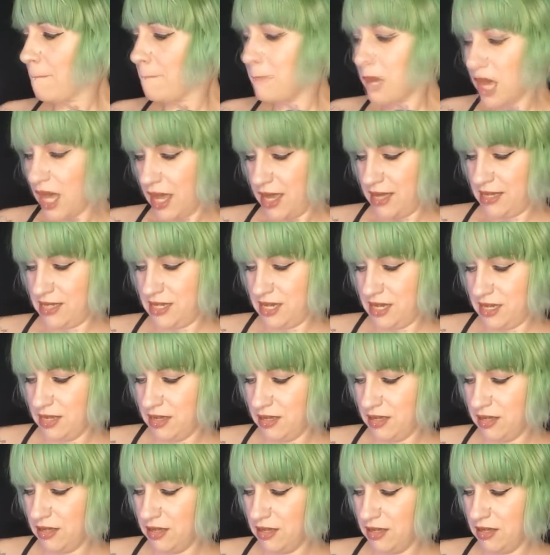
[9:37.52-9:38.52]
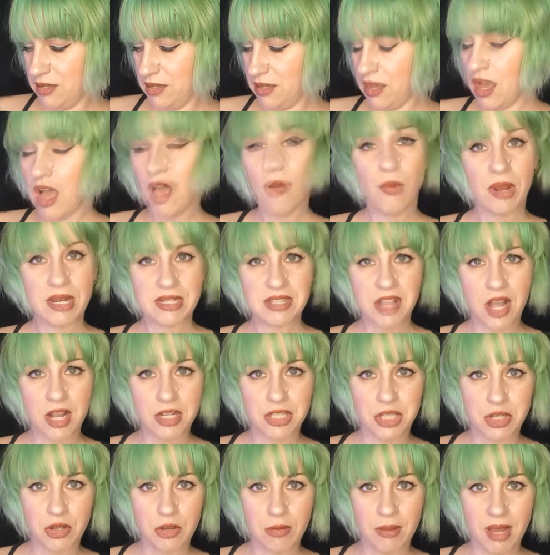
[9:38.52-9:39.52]
But I want to
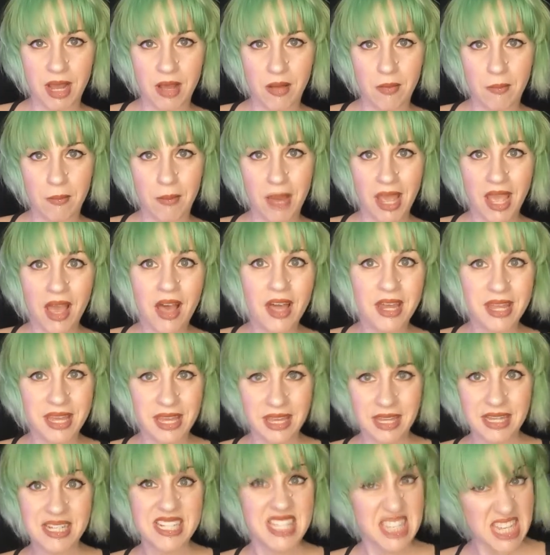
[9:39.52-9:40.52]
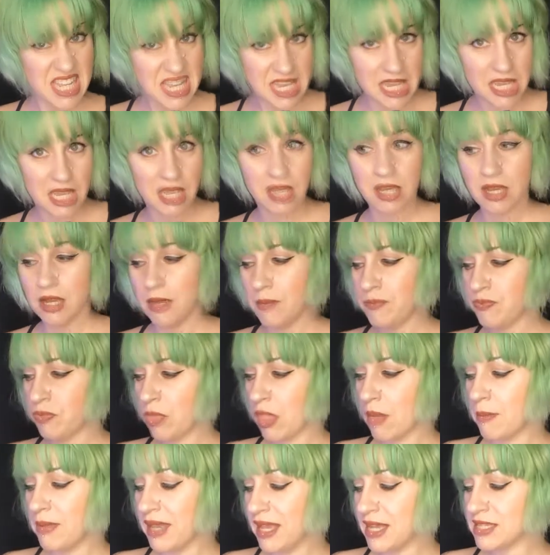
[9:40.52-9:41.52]
talk to you about my honey tea,
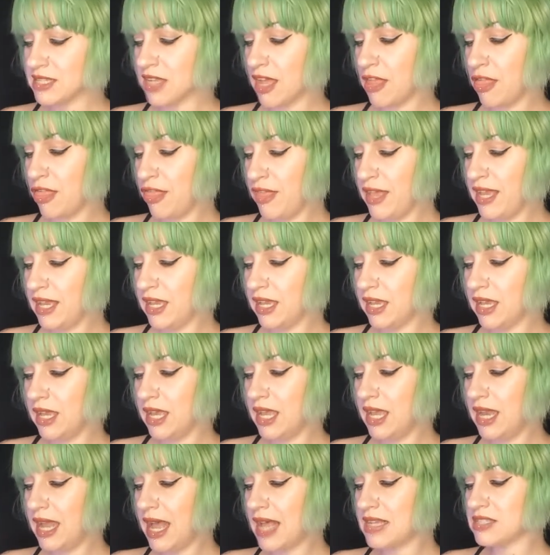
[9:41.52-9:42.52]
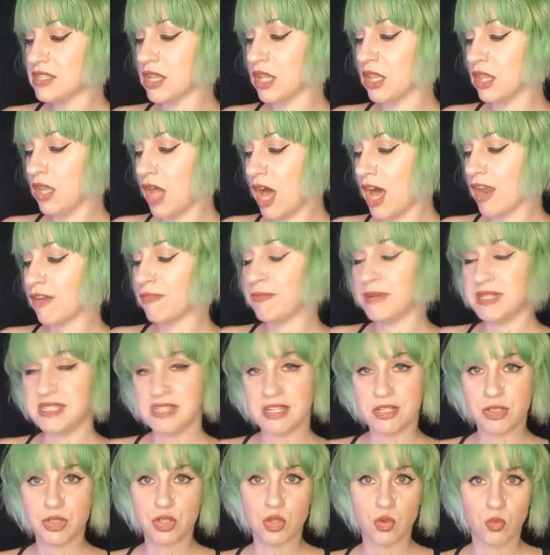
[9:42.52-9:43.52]
because I think it has a lot of
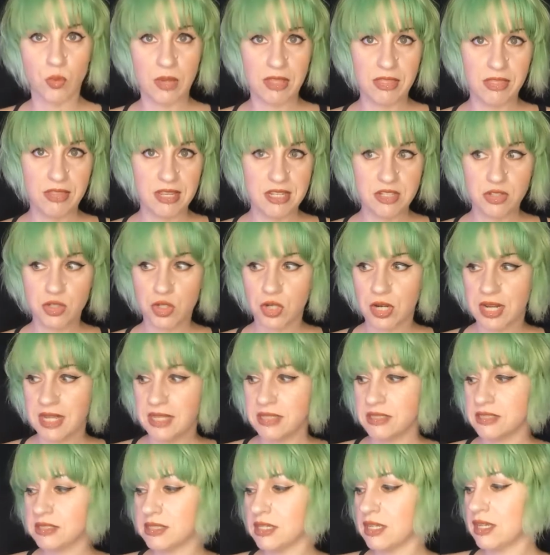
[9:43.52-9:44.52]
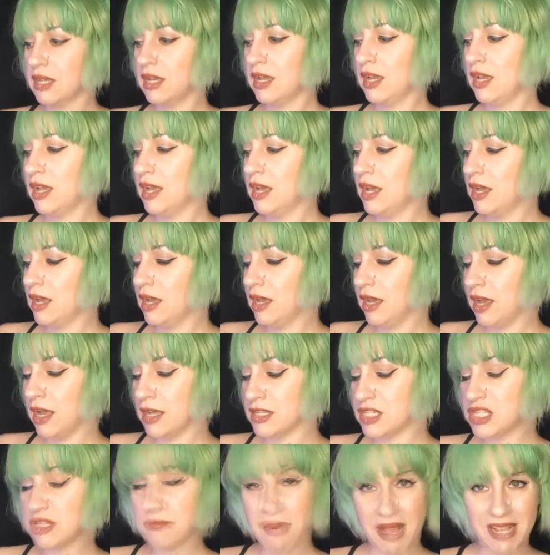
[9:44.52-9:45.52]
potential with these drinks,
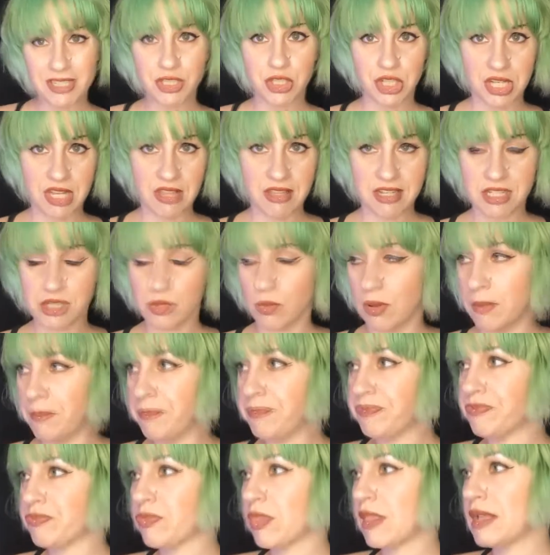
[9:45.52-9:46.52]
especially this one.